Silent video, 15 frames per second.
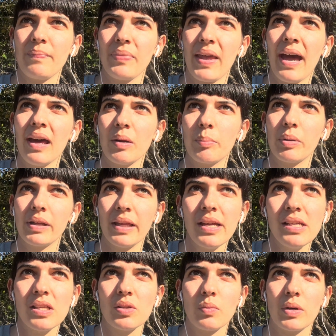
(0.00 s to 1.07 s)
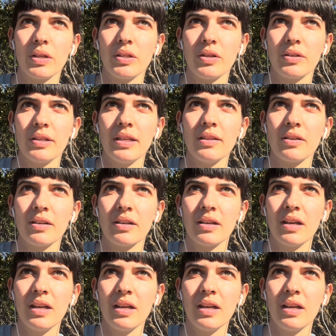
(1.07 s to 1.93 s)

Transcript: at a place where you're either